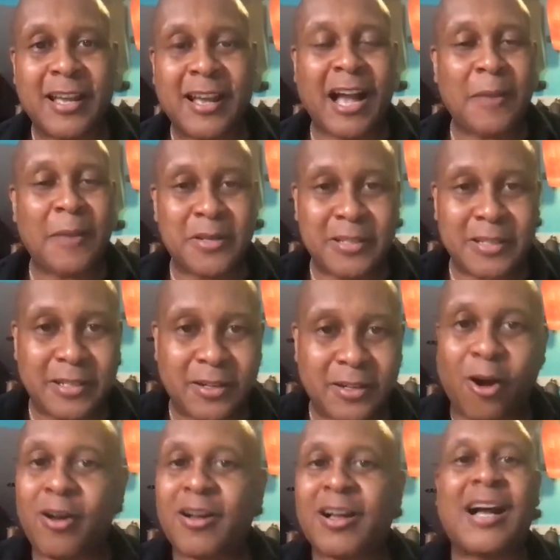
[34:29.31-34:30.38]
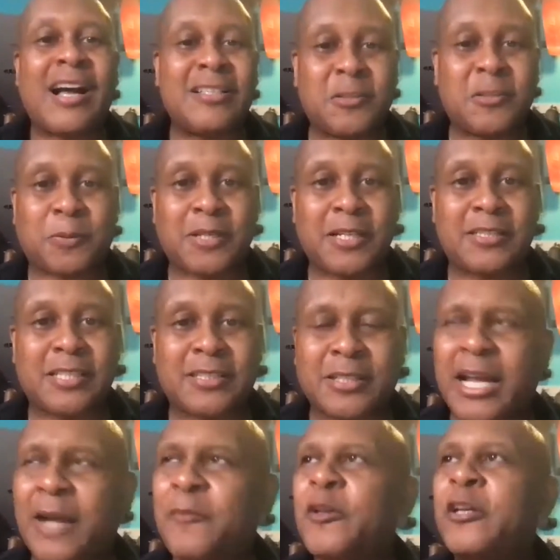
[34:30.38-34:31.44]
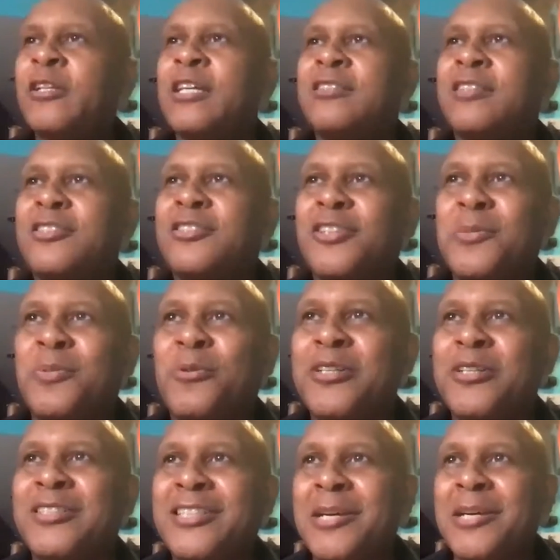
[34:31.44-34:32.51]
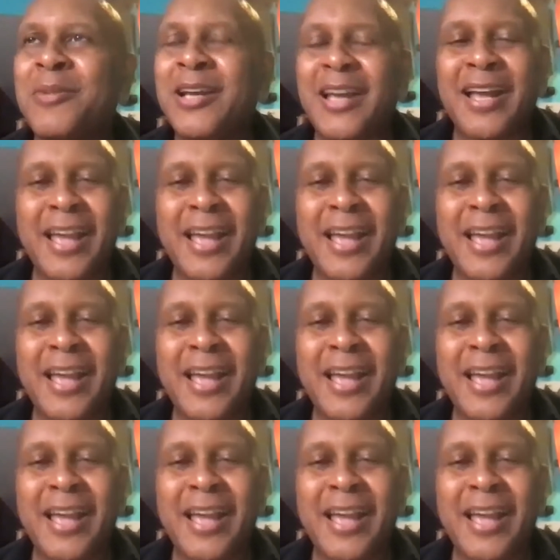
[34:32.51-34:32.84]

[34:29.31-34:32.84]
I've been in all kinds of places. And I realized at a certain point, Tim,